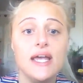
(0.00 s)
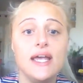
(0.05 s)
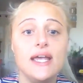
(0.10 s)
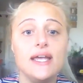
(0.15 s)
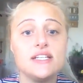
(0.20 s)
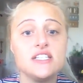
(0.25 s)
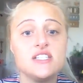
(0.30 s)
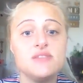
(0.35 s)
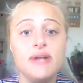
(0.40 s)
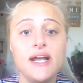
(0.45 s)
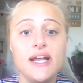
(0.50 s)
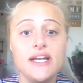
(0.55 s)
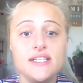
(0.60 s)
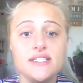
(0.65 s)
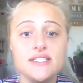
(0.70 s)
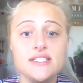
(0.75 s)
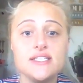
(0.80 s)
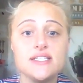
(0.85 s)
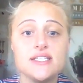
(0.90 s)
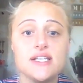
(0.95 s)
explain
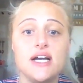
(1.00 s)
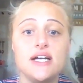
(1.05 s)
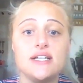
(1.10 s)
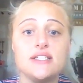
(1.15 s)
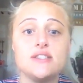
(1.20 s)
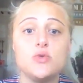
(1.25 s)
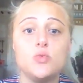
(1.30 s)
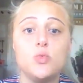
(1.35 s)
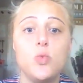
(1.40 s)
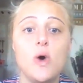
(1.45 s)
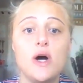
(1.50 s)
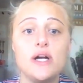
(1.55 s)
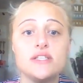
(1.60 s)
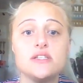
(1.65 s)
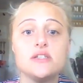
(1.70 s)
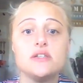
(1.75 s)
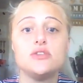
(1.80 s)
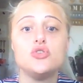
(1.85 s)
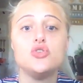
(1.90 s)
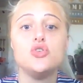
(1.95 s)
and discuss
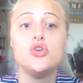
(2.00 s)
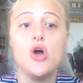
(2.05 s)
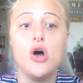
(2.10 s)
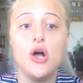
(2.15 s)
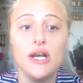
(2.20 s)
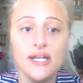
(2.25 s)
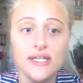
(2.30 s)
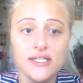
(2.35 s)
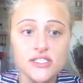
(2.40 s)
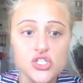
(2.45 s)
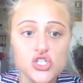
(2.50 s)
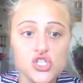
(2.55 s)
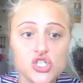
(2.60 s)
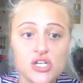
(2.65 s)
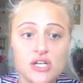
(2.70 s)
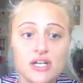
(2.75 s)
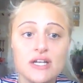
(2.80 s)
what knowledge,